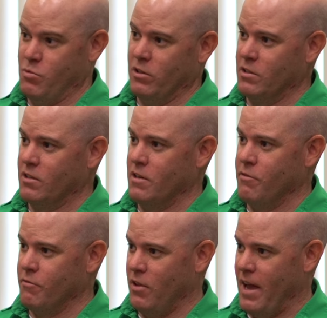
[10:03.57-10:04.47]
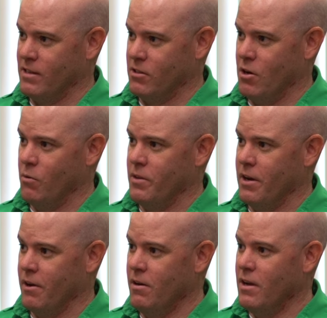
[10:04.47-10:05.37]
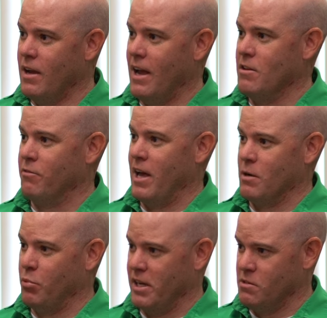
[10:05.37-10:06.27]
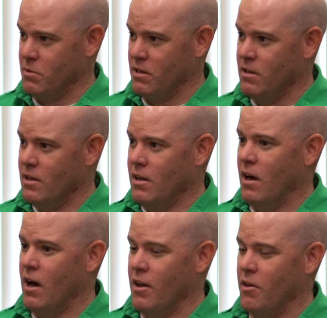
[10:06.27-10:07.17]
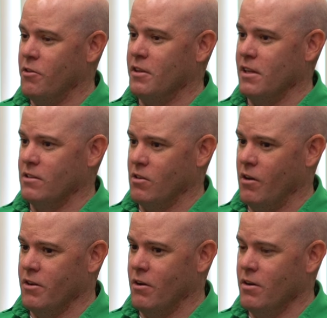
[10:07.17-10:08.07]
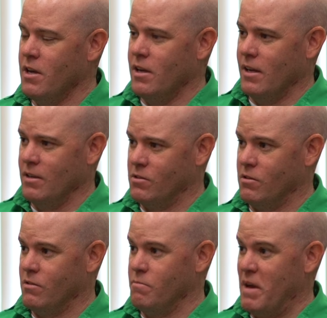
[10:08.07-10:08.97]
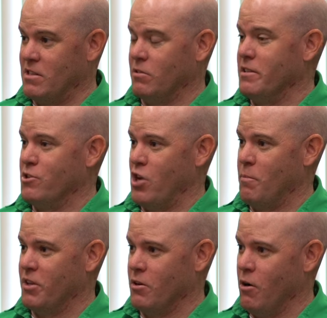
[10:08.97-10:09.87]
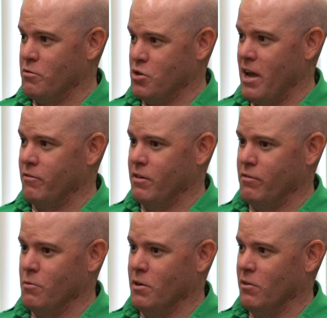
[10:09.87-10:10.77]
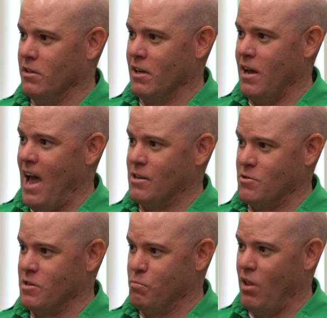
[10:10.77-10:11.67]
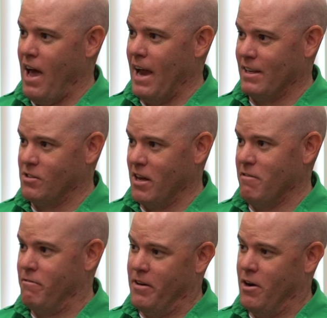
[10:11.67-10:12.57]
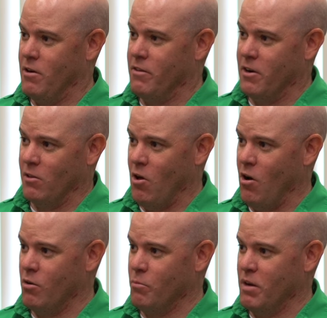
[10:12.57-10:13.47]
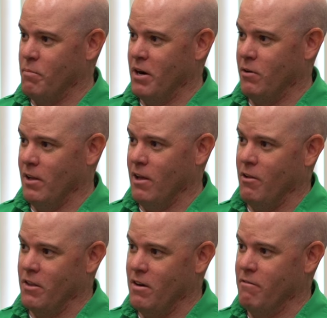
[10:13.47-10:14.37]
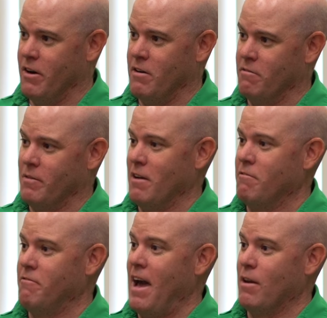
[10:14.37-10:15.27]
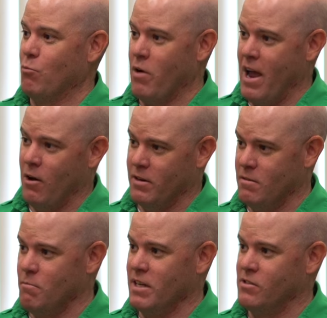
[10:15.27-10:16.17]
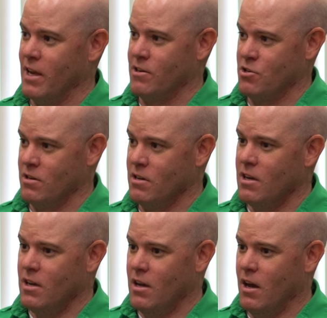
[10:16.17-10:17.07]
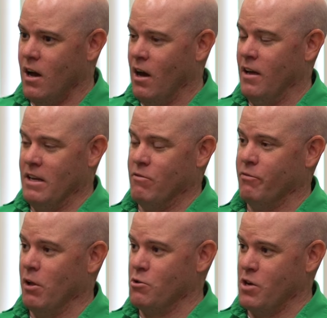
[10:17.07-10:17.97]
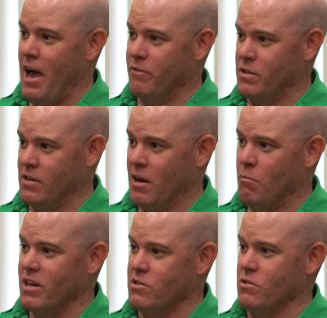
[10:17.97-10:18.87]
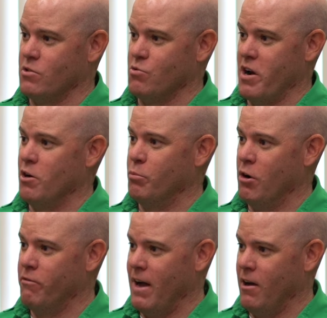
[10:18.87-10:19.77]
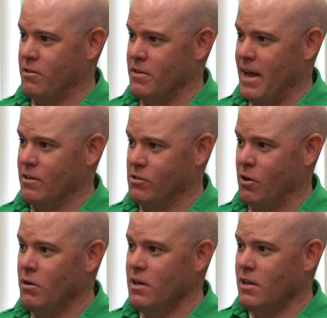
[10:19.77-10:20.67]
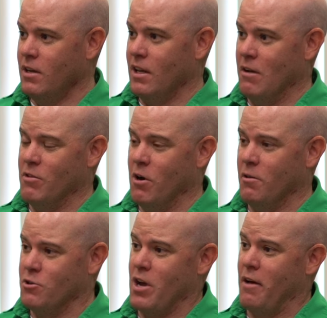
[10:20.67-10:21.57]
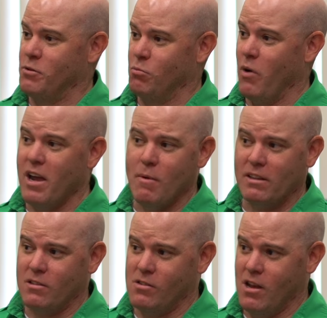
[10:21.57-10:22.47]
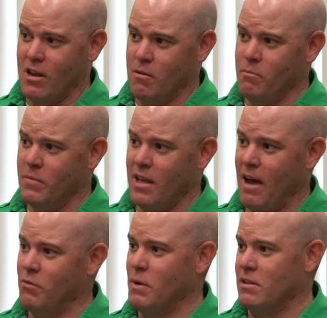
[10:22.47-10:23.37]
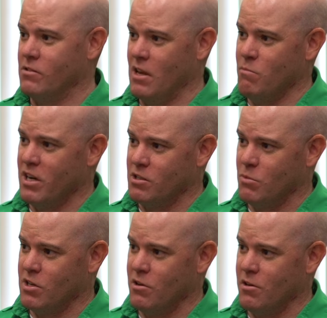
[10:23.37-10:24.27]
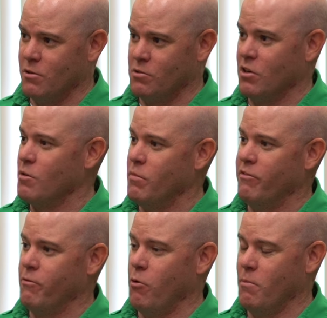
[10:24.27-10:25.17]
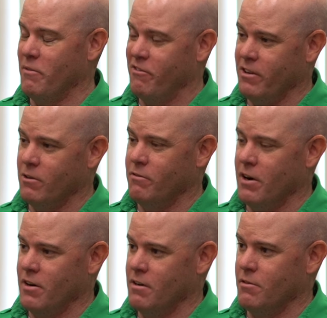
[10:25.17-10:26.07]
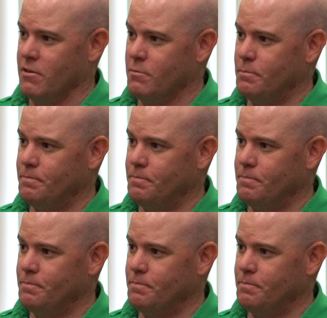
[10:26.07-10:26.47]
We looked at the different flags that go in there and the flag placement. Another thing that's on there is basically the shape of the golf shaft. If you were to look at a hazardous black, it's got a very, very long butt parallel and then a very kind of fat, rounded midsection. An even flow shaft has got a much straighter profile than that. So even though the shafts weigh about the same, have about the same mix of materials, they're going to perform and feel very different.